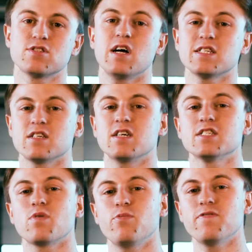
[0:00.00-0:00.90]
lastly,
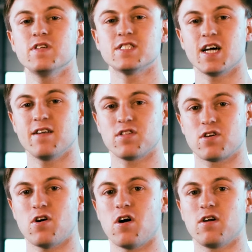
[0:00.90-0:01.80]
as we move inside of the
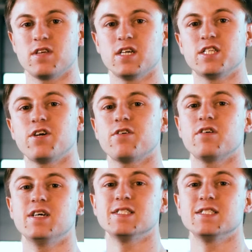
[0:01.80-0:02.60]
car, the interior